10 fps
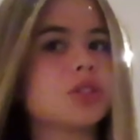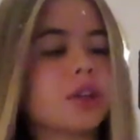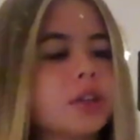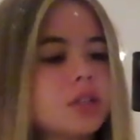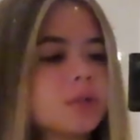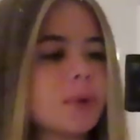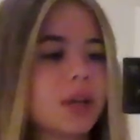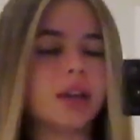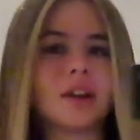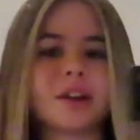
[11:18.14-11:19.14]
straightened my
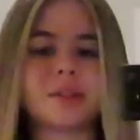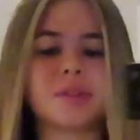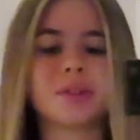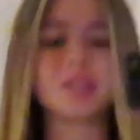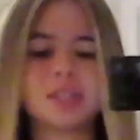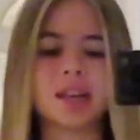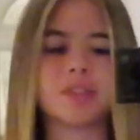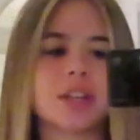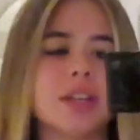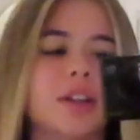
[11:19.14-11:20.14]
hair. I literally sat
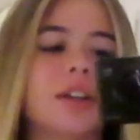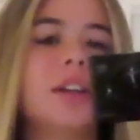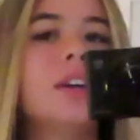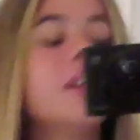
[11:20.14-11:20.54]
right here.